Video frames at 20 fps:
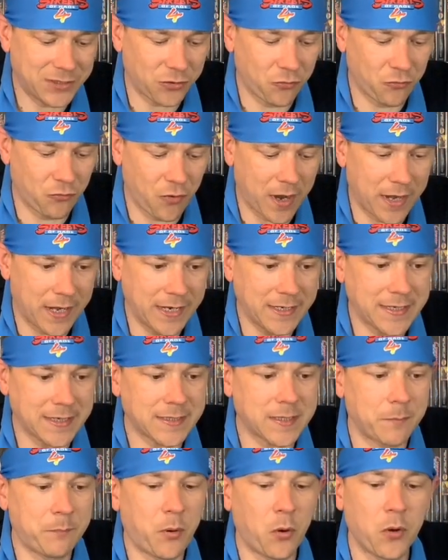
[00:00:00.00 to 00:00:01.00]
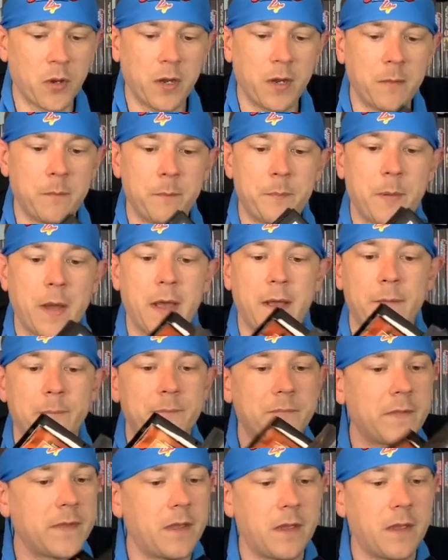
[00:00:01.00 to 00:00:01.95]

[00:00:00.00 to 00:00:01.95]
already disappointing, but